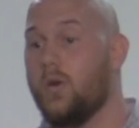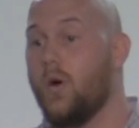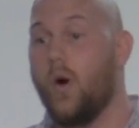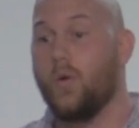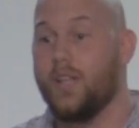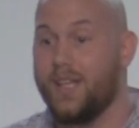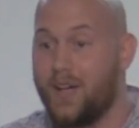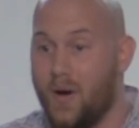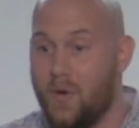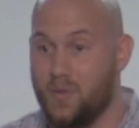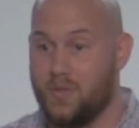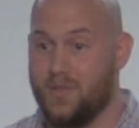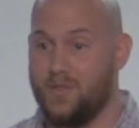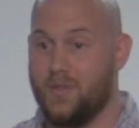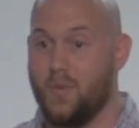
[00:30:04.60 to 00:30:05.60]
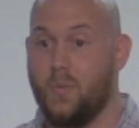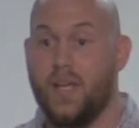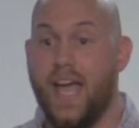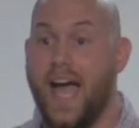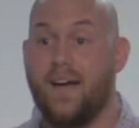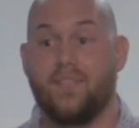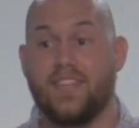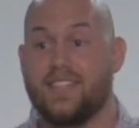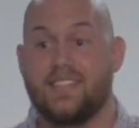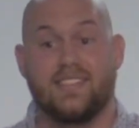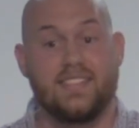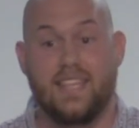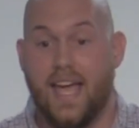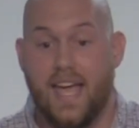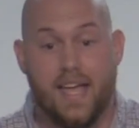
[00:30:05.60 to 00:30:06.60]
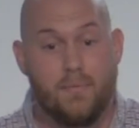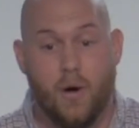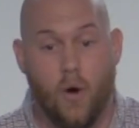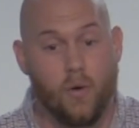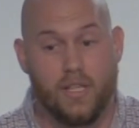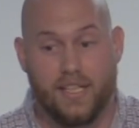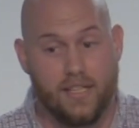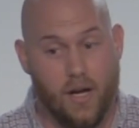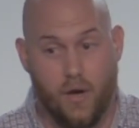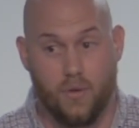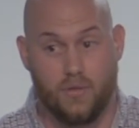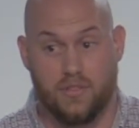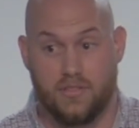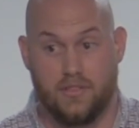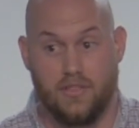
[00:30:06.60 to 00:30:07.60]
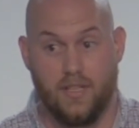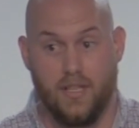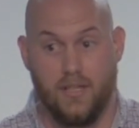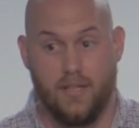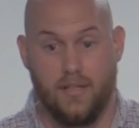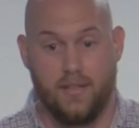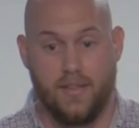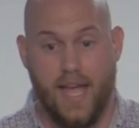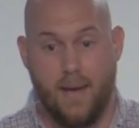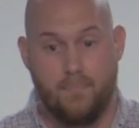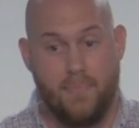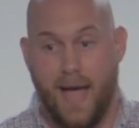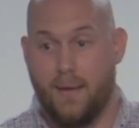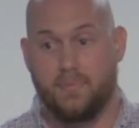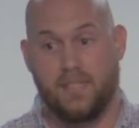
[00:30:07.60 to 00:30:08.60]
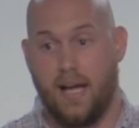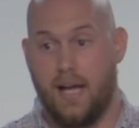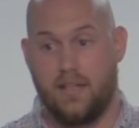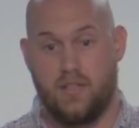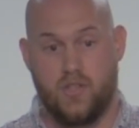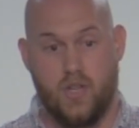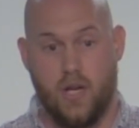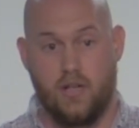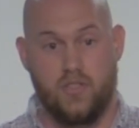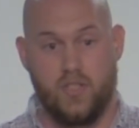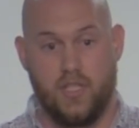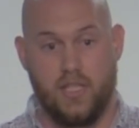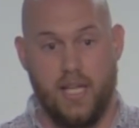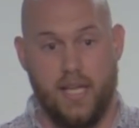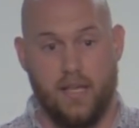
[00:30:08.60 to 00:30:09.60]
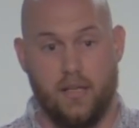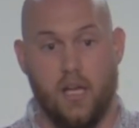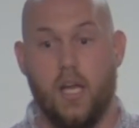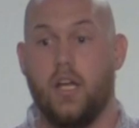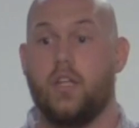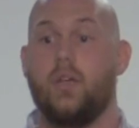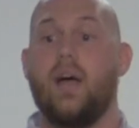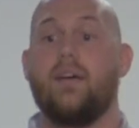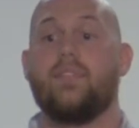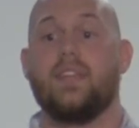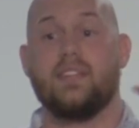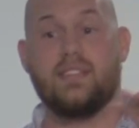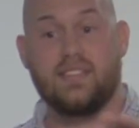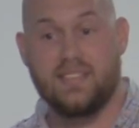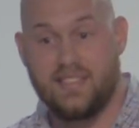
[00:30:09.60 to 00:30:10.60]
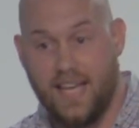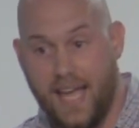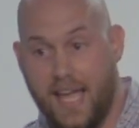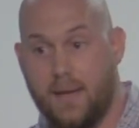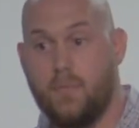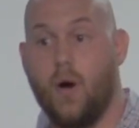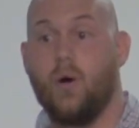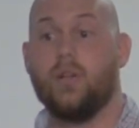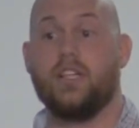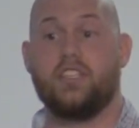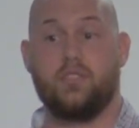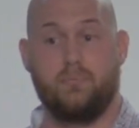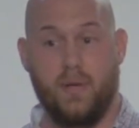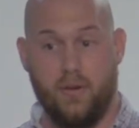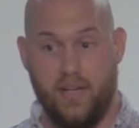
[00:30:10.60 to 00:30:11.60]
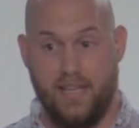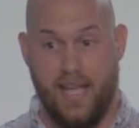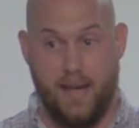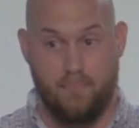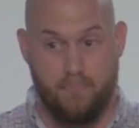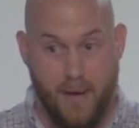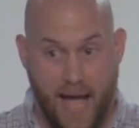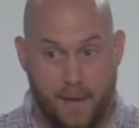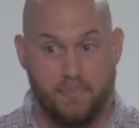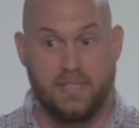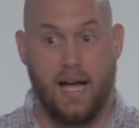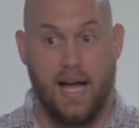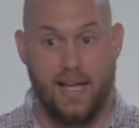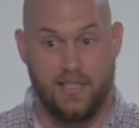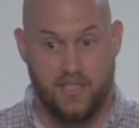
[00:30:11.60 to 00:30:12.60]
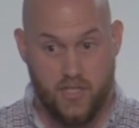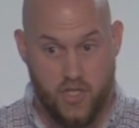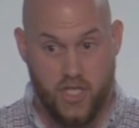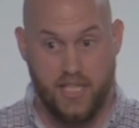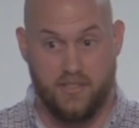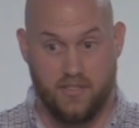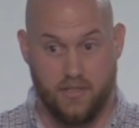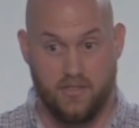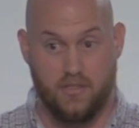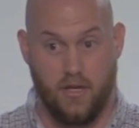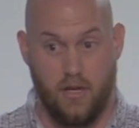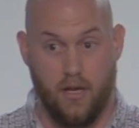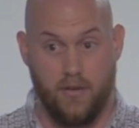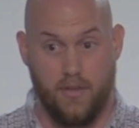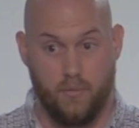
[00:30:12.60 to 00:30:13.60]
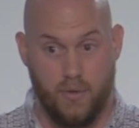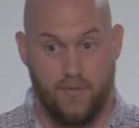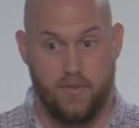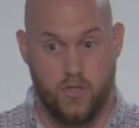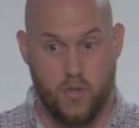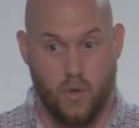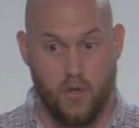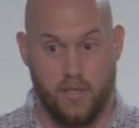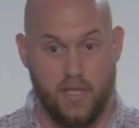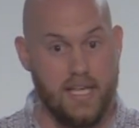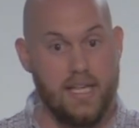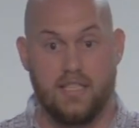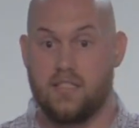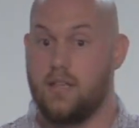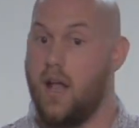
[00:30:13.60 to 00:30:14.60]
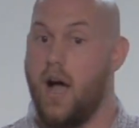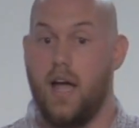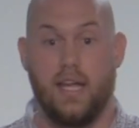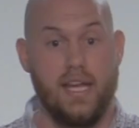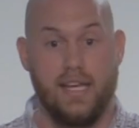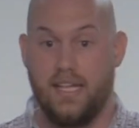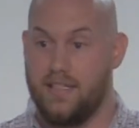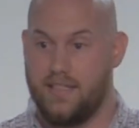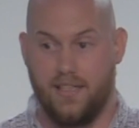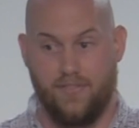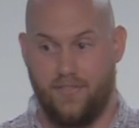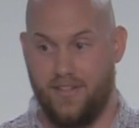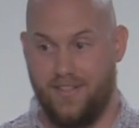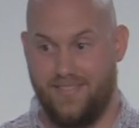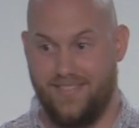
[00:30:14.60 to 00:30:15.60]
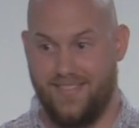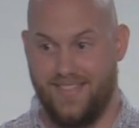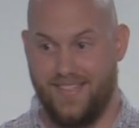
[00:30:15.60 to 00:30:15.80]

a new Holy Ghost. We have the same Holy Ghost that baptized John G. Lake. You have the same Holy Spirit that baptized Jesus on the River Jordan. He's not any different.